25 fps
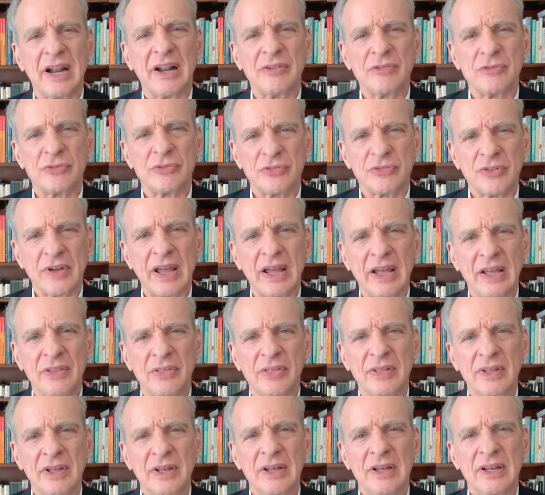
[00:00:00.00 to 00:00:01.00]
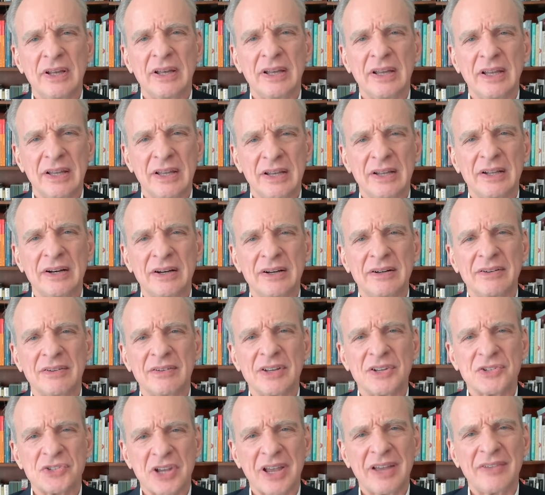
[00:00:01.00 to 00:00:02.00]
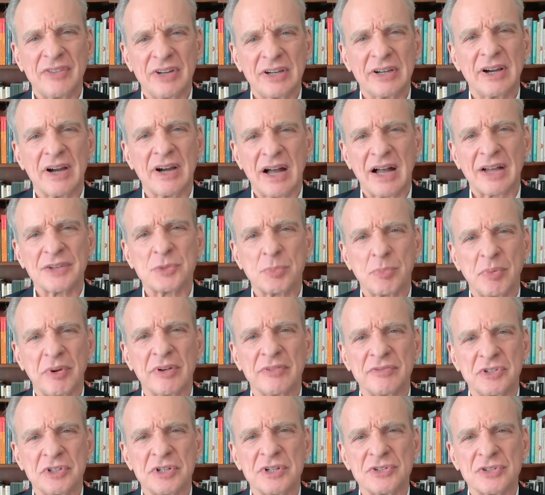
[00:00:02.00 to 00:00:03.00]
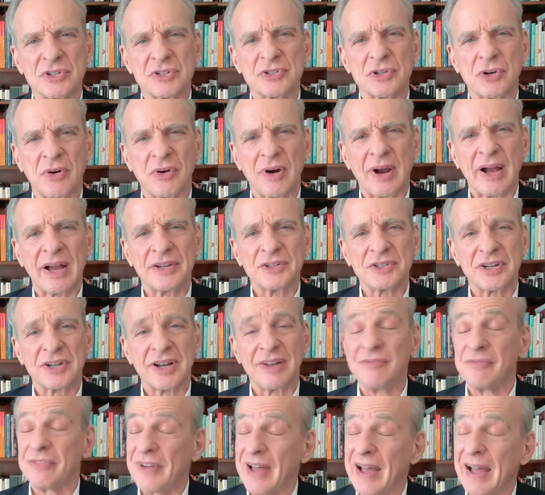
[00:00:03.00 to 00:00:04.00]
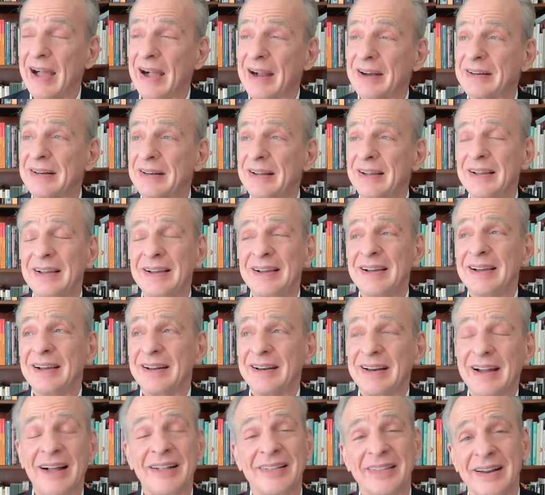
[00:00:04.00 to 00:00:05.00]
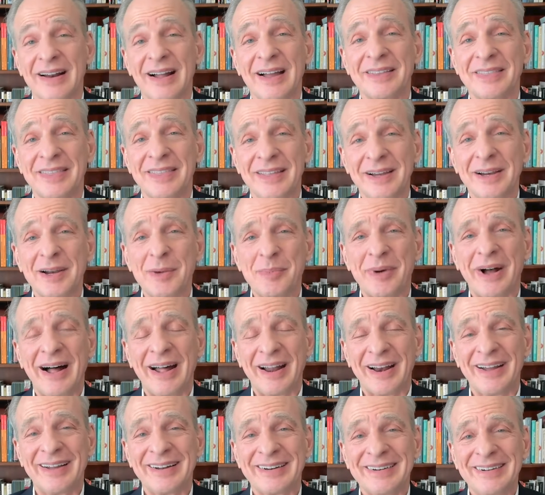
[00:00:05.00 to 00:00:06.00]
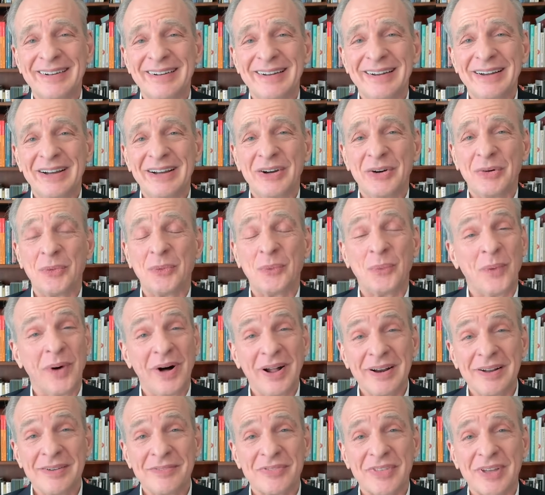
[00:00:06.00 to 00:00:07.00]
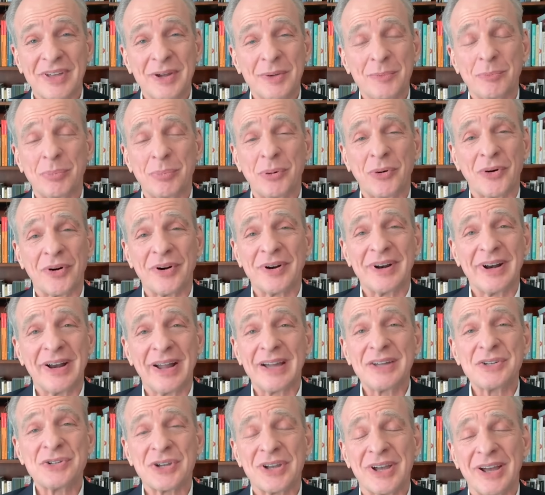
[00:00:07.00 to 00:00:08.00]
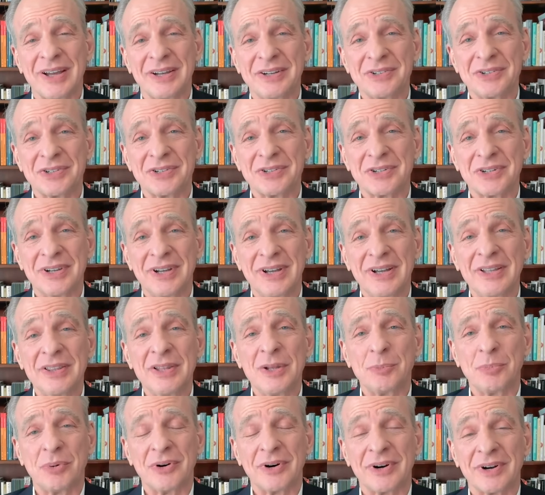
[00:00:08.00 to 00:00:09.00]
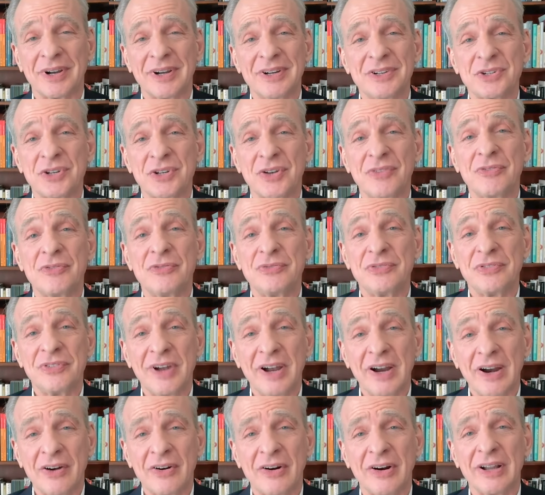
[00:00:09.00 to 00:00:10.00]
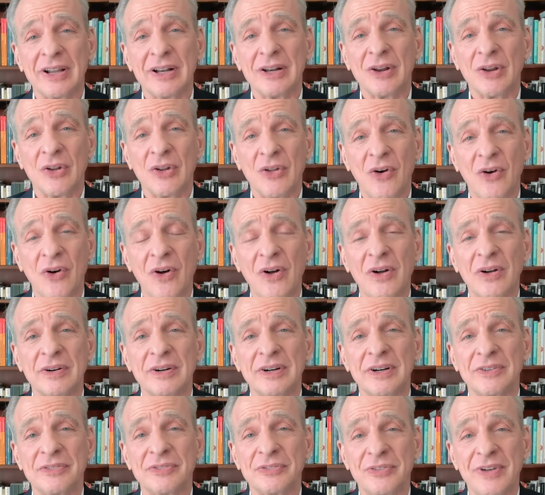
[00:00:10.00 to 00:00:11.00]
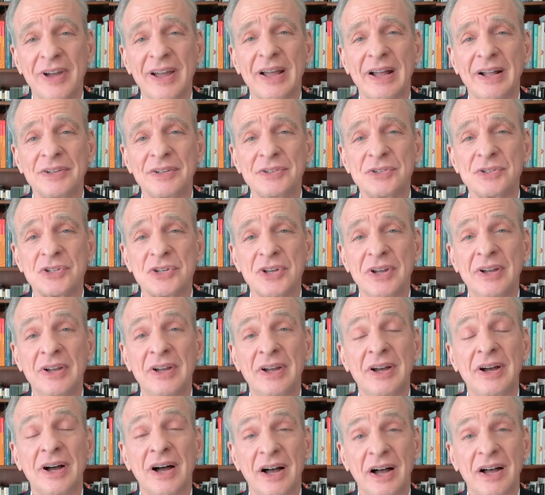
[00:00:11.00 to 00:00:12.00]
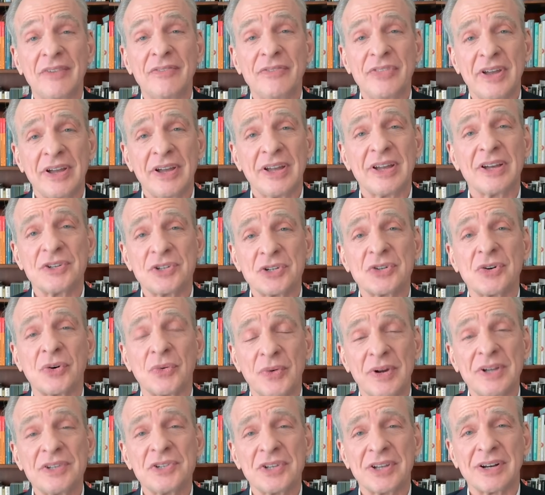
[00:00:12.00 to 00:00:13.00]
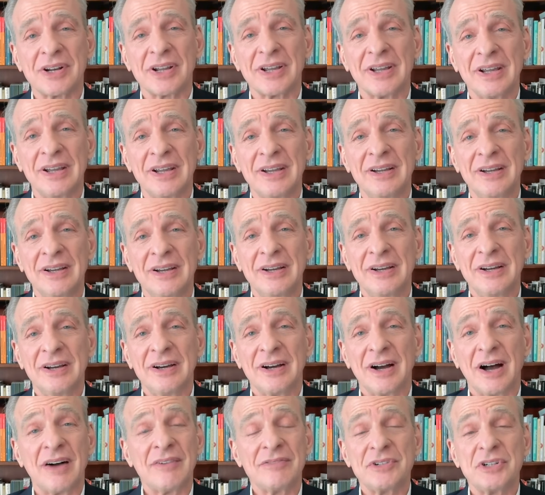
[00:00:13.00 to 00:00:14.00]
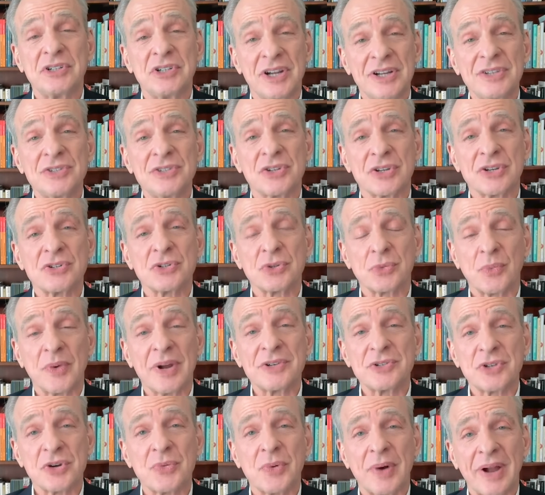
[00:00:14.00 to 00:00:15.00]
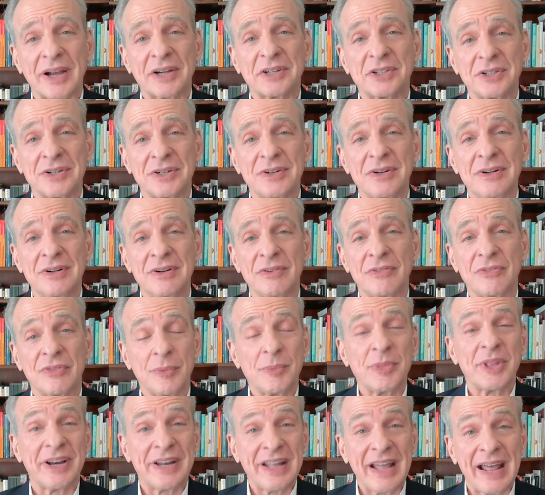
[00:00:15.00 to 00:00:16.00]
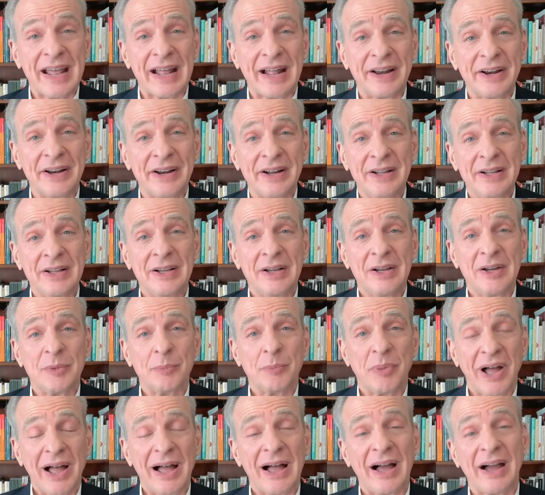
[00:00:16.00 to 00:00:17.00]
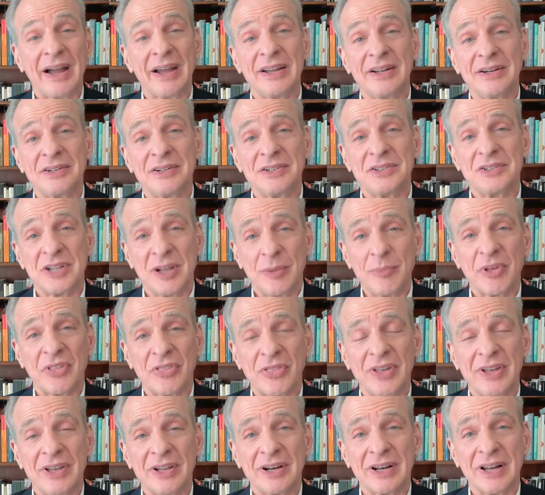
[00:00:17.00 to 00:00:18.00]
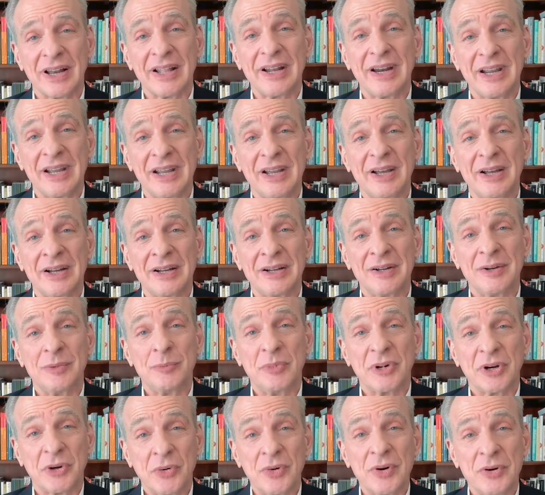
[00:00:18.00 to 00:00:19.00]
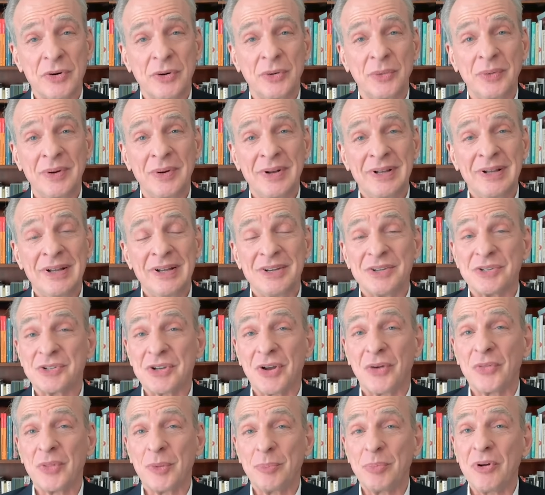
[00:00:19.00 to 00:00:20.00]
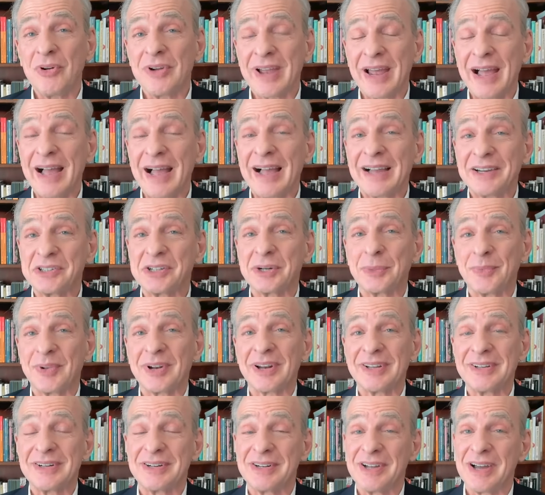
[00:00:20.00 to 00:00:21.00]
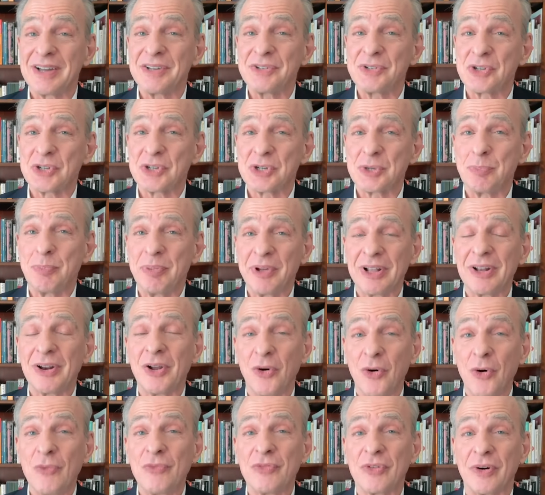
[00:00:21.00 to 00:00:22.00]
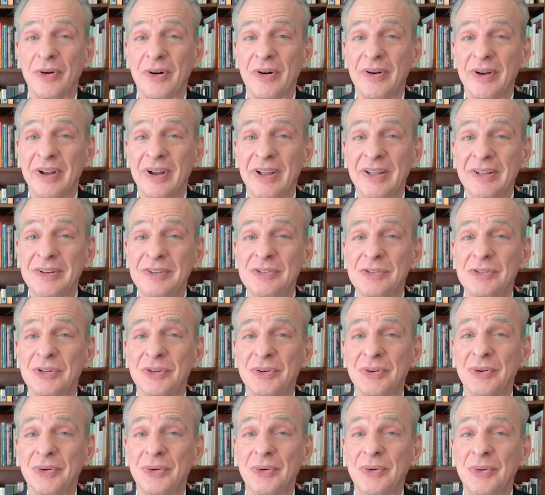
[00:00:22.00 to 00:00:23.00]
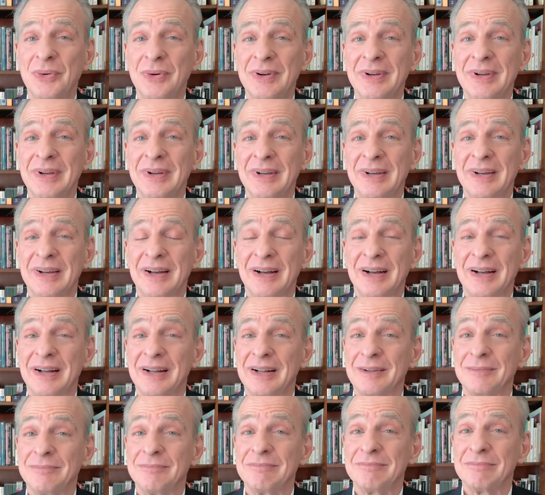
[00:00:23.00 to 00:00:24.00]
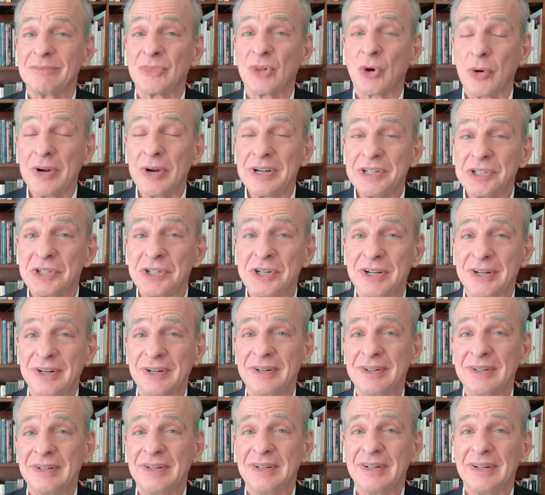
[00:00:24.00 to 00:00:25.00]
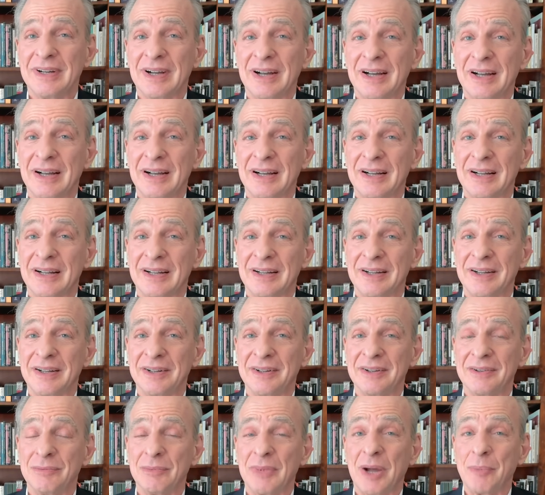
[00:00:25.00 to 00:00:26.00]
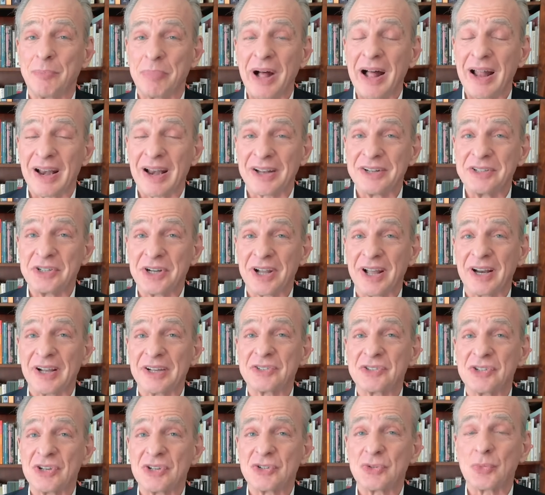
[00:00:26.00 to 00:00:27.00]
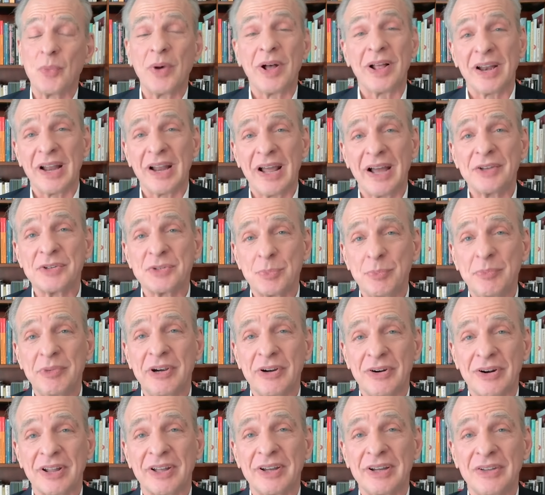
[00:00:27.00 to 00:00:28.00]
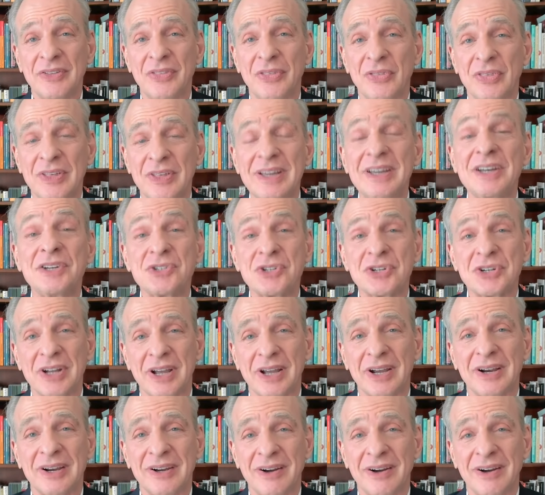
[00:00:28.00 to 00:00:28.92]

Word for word: and faith in the saving gospel of Jesus Christ. In fact, now that I think about it, one of the important essays in the book is a very long defense of the historicity of Jesus' resurrection from the dead by Timothy and Lydia McGrew. So the book actually does spill over into um, Christian uh, apologetics as well as merely theistic